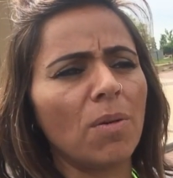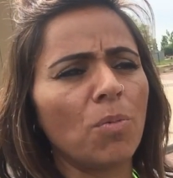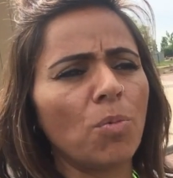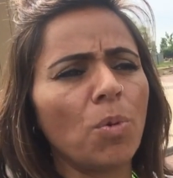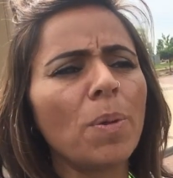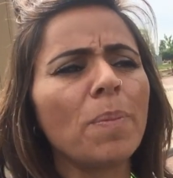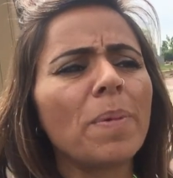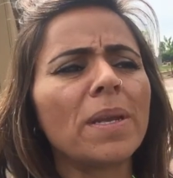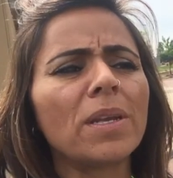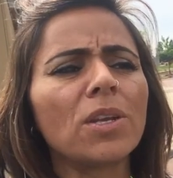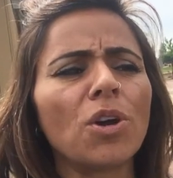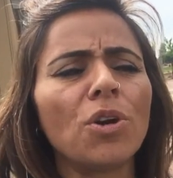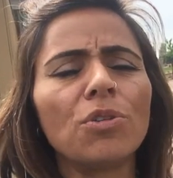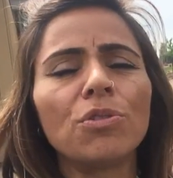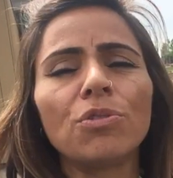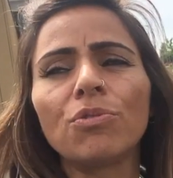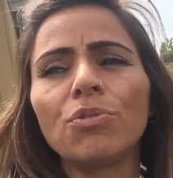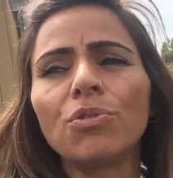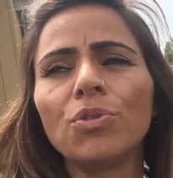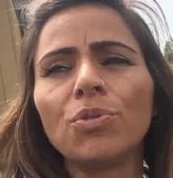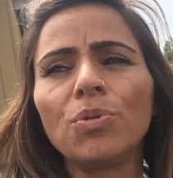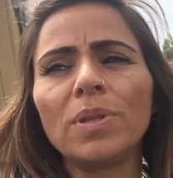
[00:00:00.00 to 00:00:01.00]
women go
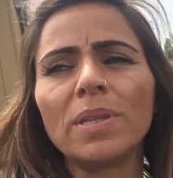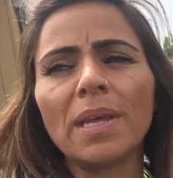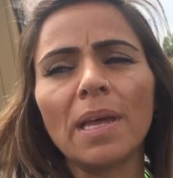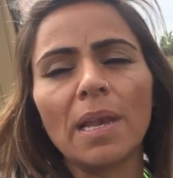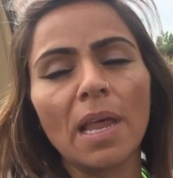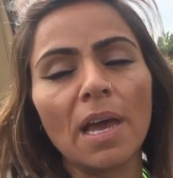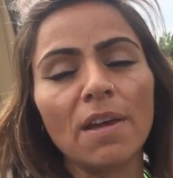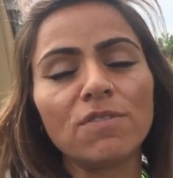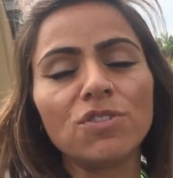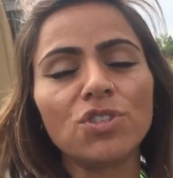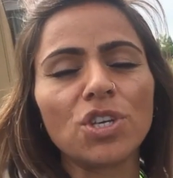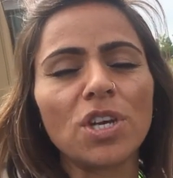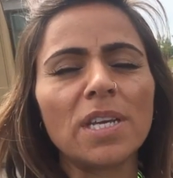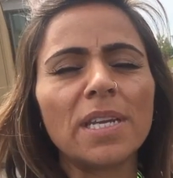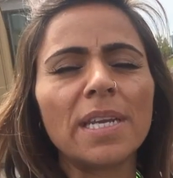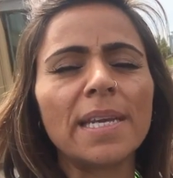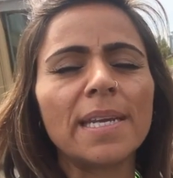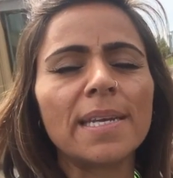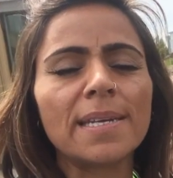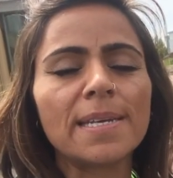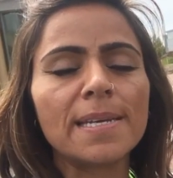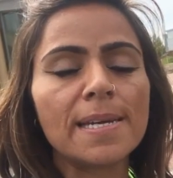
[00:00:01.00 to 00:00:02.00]
through in their life
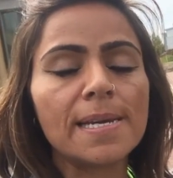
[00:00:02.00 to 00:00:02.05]
journey.